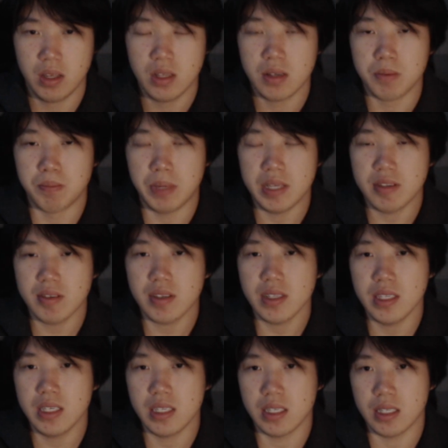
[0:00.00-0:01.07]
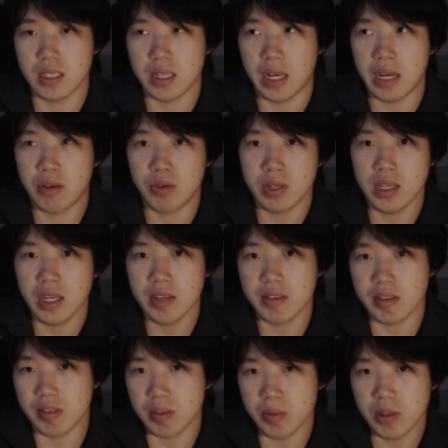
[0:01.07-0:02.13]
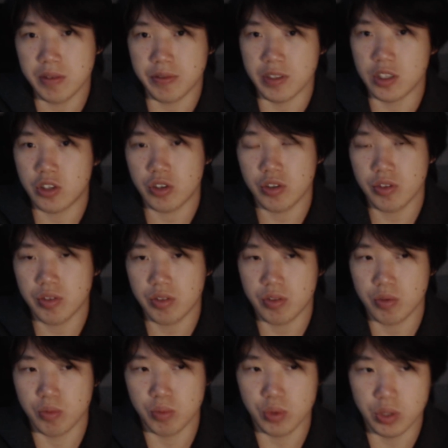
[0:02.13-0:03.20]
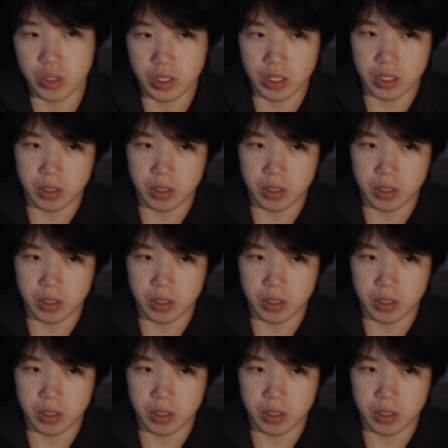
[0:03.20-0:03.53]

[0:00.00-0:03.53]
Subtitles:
Basically, I realized that some of the features would